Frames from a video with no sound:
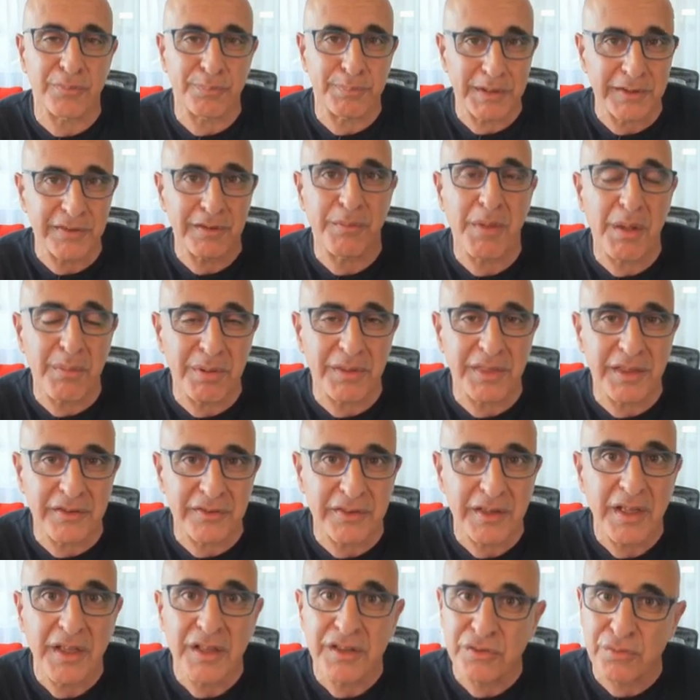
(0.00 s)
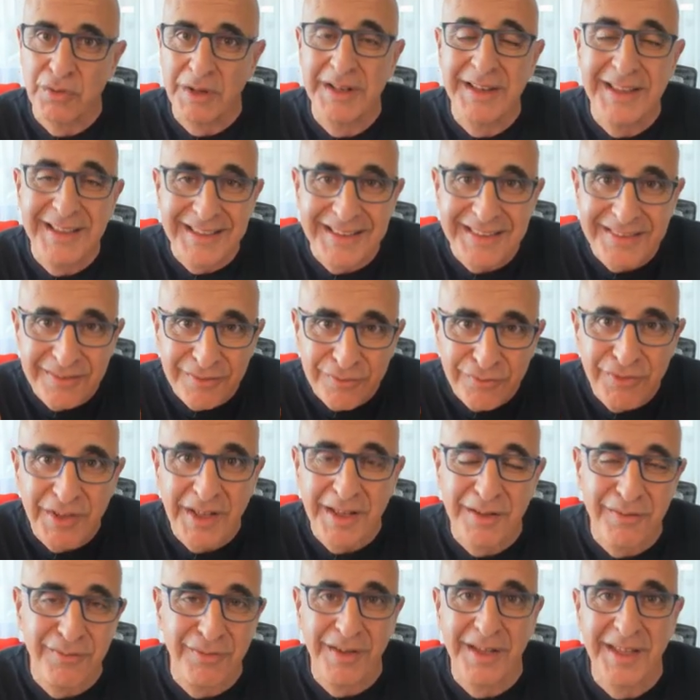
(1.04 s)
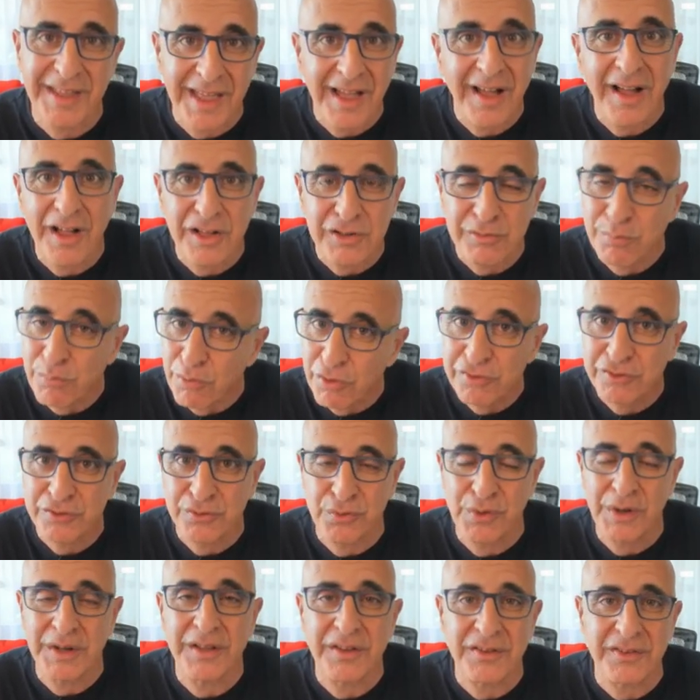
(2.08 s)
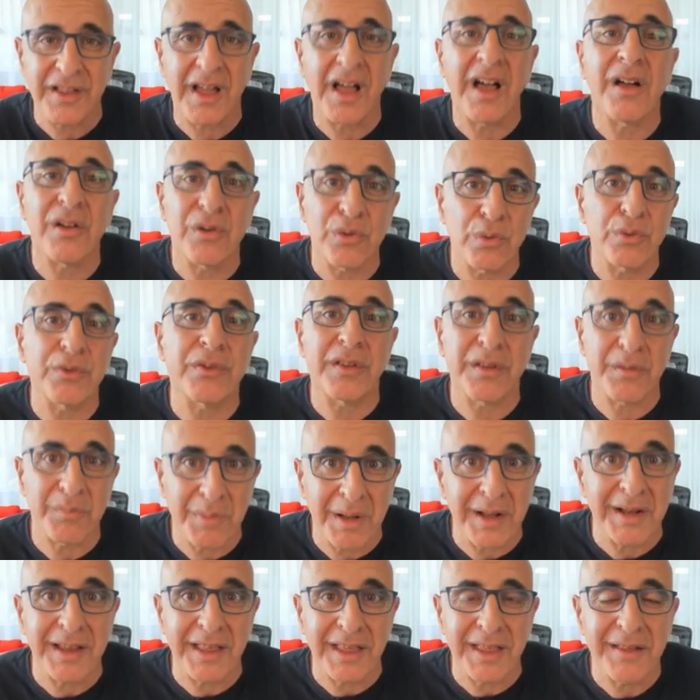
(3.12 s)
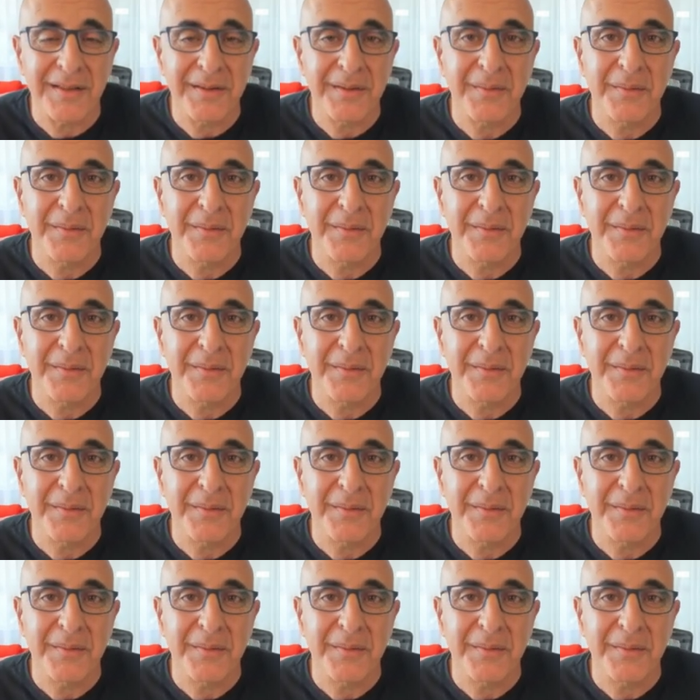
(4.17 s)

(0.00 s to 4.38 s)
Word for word: Please remember this, trading is very, very hard. Most traders are losing money.